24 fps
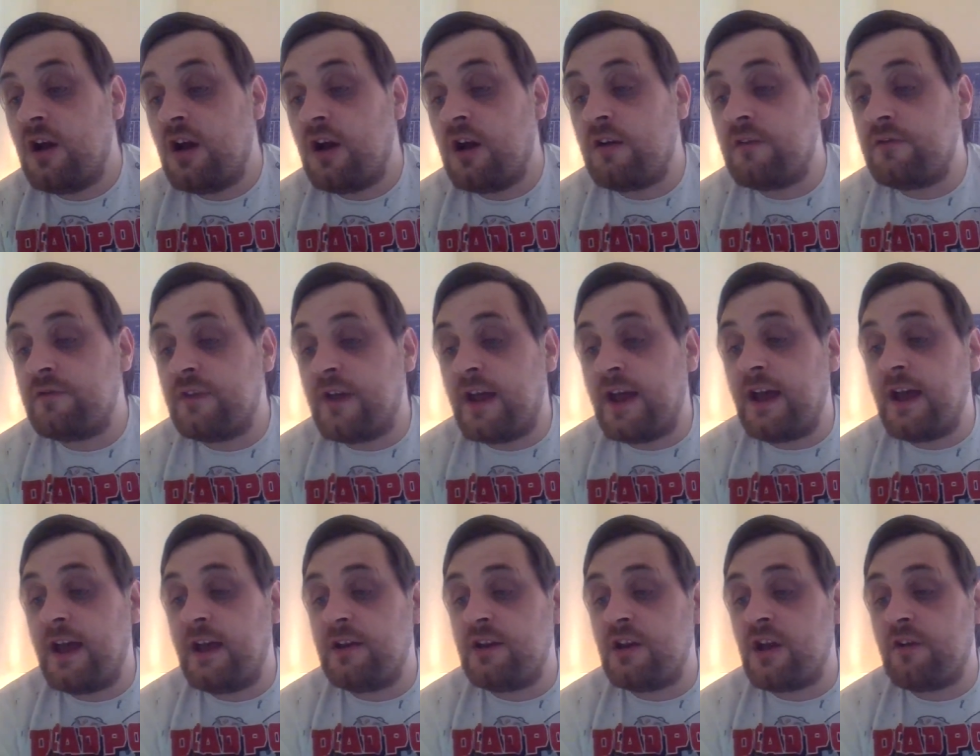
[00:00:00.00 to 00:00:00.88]
of
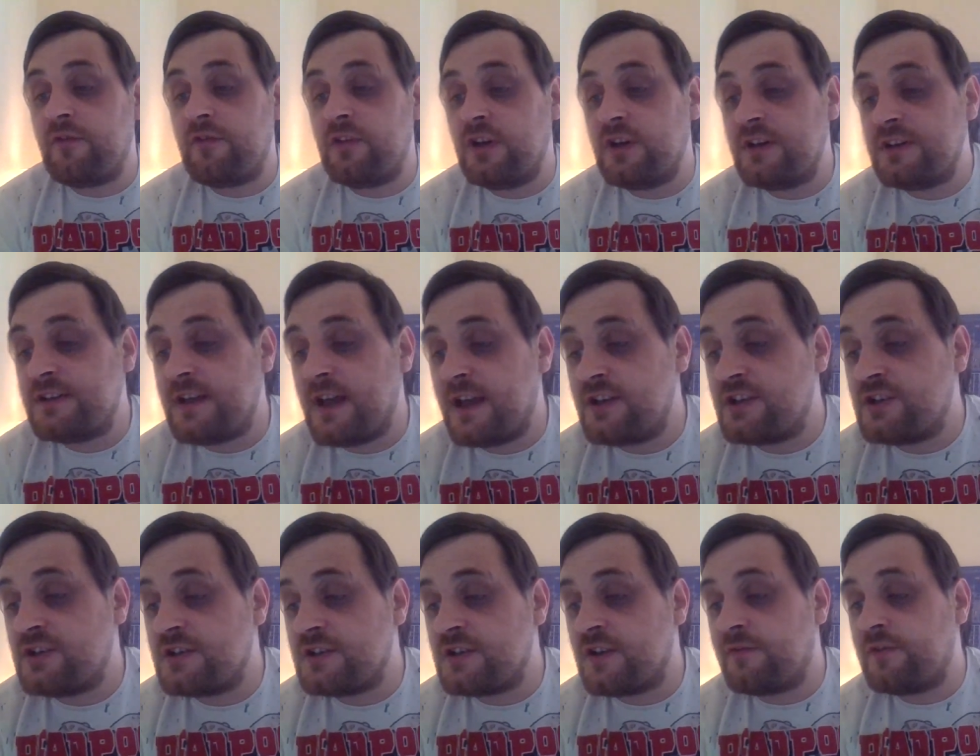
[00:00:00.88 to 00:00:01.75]
uh,
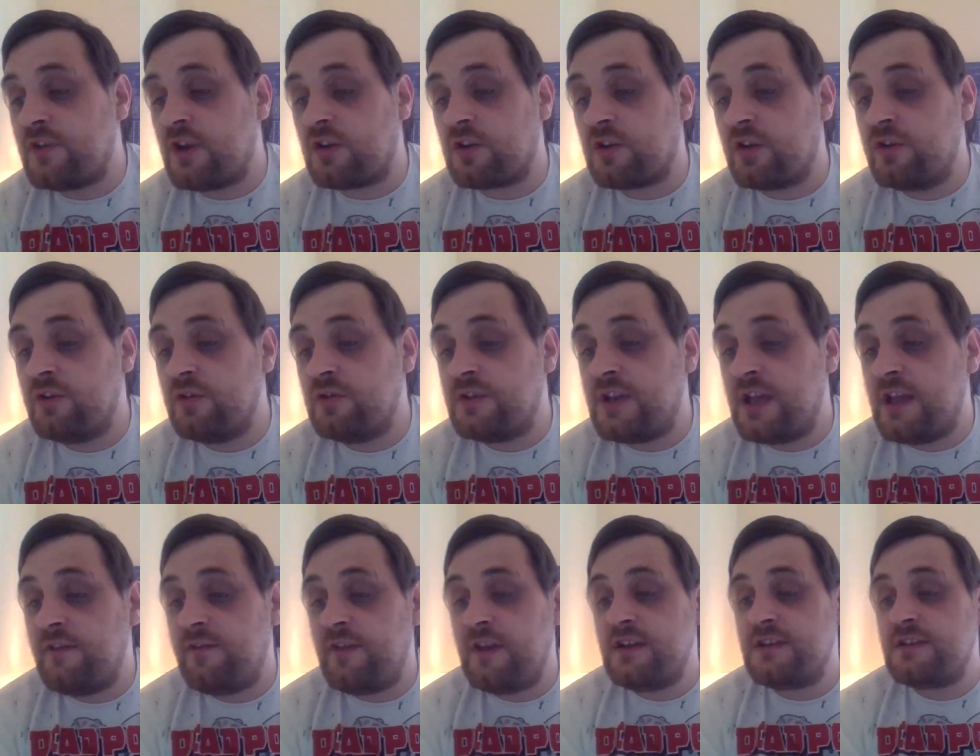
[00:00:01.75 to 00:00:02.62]
novelizations of Doctor Who
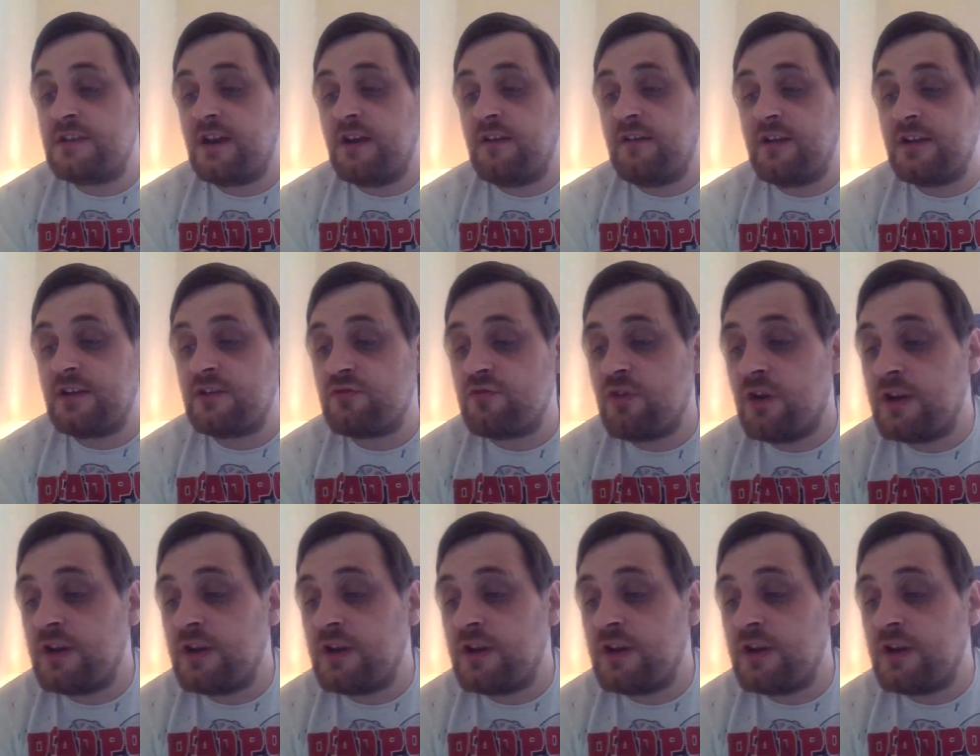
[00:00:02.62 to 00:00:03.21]
TV serials,